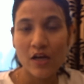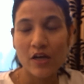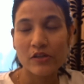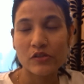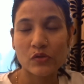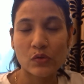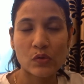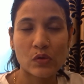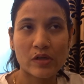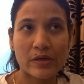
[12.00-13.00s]

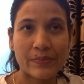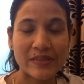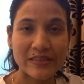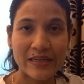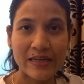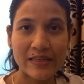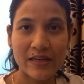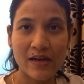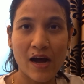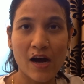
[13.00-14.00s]
So basically
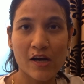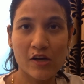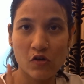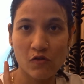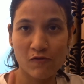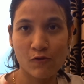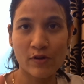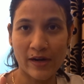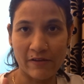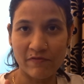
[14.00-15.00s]
there are
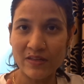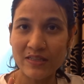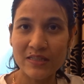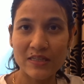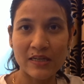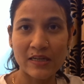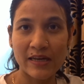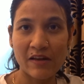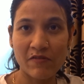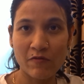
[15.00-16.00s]
four levels,
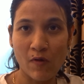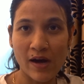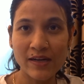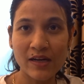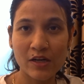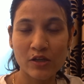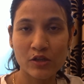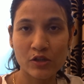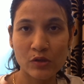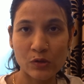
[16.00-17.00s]
level 1,
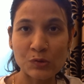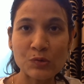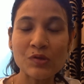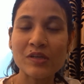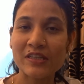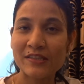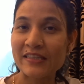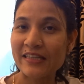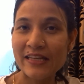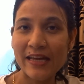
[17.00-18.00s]
2,
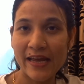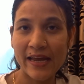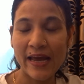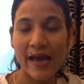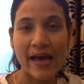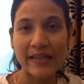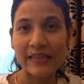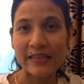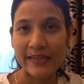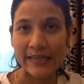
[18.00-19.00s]
3A
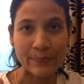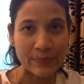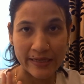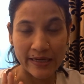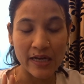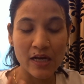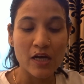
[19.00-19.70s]
and 3B.